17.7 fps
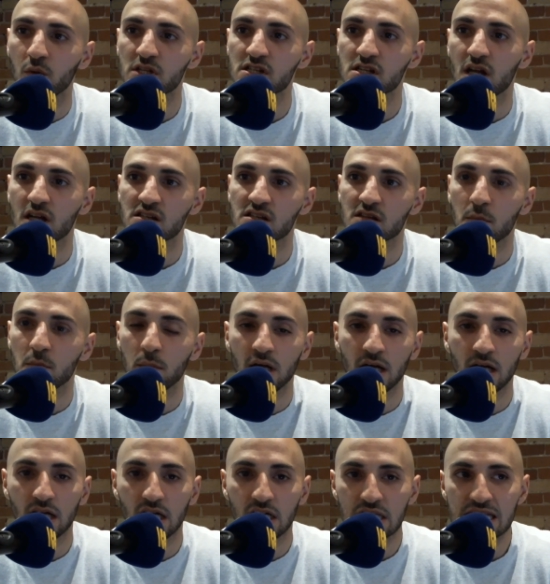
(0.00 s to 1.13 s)
We saw some
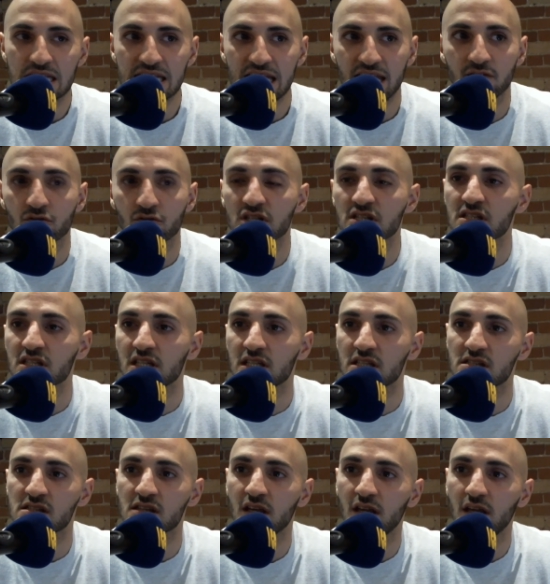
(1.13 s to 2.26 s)
uh, unsavory
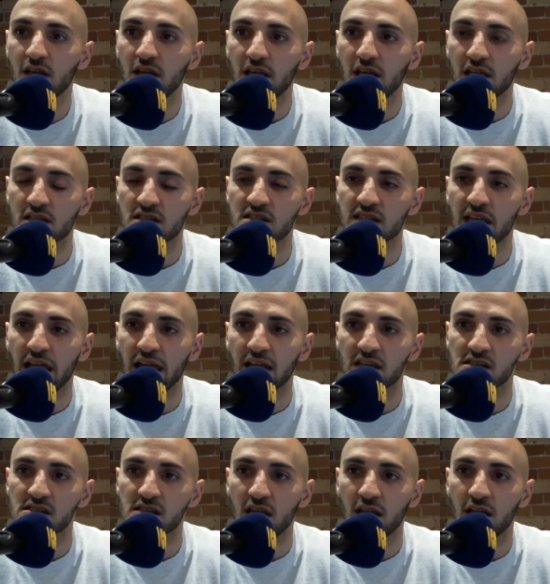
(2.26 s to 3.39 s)
scenes in the
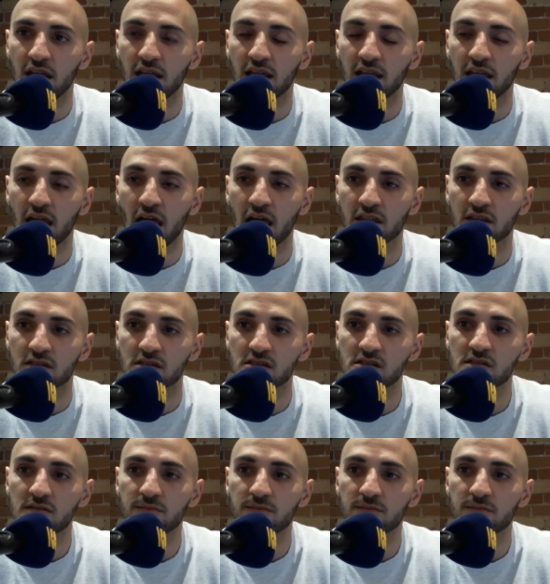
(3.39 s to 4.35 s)
stands at AEK Athens.